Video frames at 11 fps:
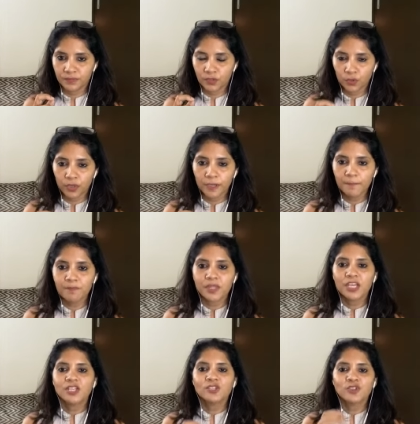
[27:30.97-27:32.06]
okay
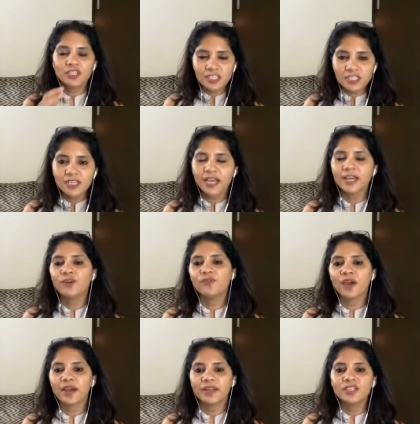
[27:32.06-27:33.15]
so this is the kind of
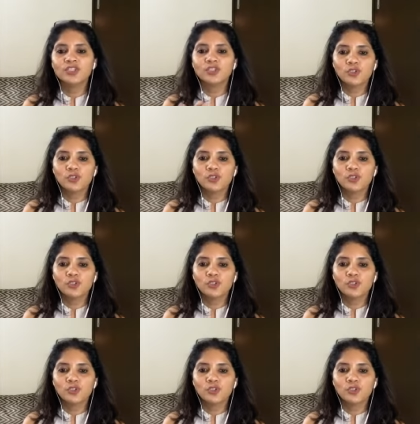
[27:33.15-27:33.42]
guidance